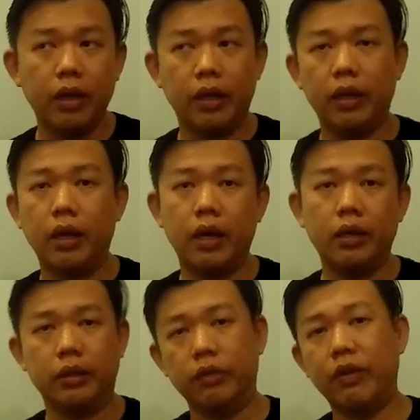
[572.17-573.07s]
And
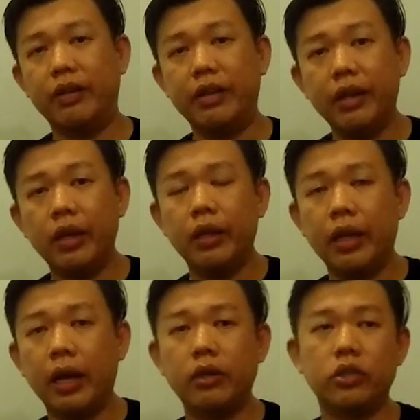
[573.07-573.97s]
if I need it,
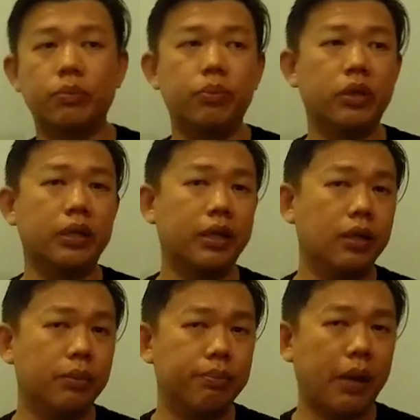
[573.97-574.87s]
then I should put
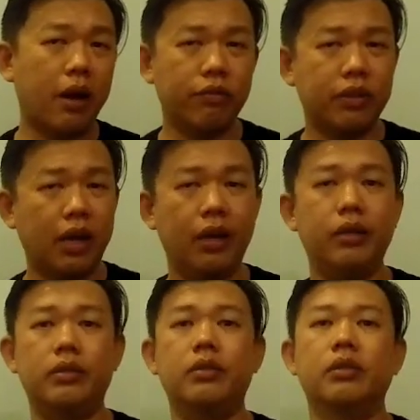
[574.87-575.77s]
another pair of
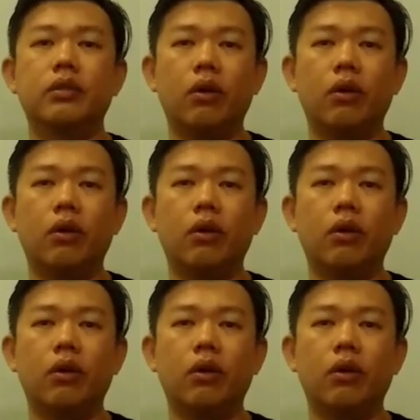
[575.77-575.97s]
tights,